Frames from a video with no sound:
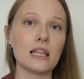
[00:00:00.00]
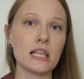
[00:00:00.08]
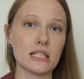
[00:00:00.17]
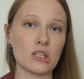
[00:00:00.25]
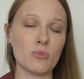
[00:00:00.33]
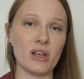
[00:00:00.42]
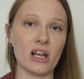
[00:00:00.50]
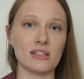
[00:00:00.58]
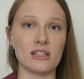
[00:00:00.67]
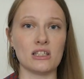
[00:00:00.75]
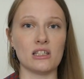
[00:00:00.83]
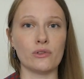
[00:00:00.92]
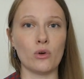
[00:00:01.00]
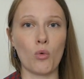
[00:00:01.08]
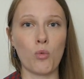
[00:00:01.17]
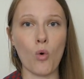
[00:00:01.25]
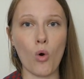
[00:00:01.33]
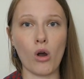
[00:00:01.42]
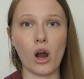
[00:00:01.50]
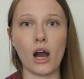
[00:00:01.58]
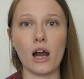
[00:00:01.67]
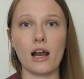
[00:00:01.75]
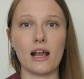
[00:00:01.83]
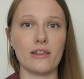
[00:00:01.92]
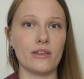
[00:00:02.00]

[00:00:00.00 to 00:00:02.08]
This is because the Civil War,